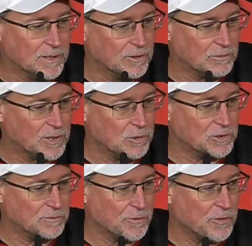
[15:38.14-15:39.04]
you know,
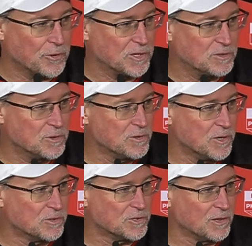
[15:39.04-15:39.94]
coaching for 32
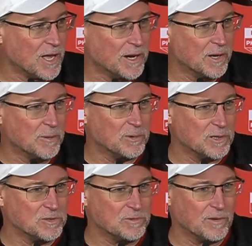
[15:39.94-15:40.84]
years, you line up
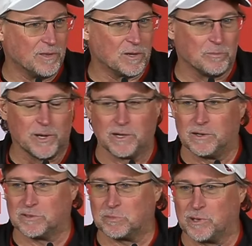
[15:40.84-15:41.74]
because of the
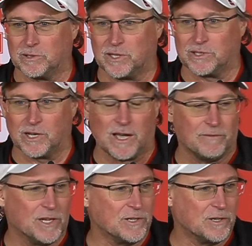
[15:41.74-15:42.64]
competitive spirit that you
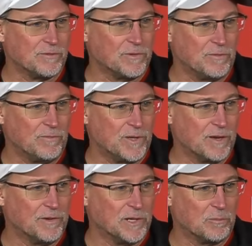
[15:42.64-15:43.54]
have in you. If you
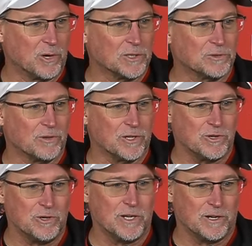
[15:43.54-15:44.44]
give in to pressure,
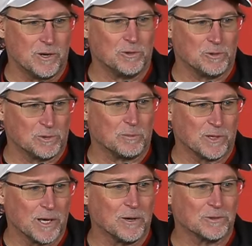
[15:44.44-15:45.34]
then you need to go do
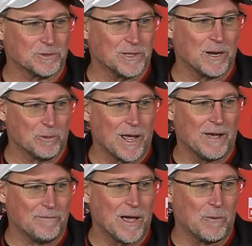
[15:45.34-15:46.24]
something else. And I
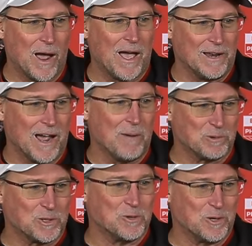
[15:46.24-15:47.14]
had the
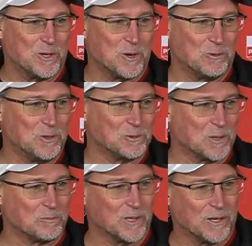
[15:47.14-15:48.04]
opportunity to go do
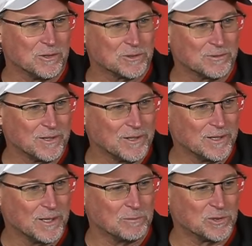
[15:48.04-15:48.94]
something else.
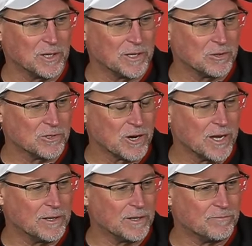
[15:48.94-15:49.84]
And I'm sitting here
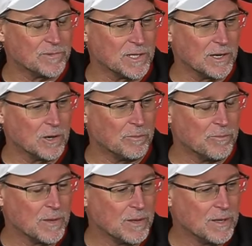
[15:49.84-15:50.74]
trying to
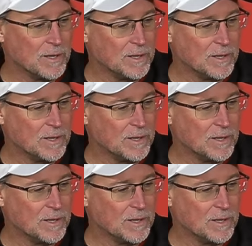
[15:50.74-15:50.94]
help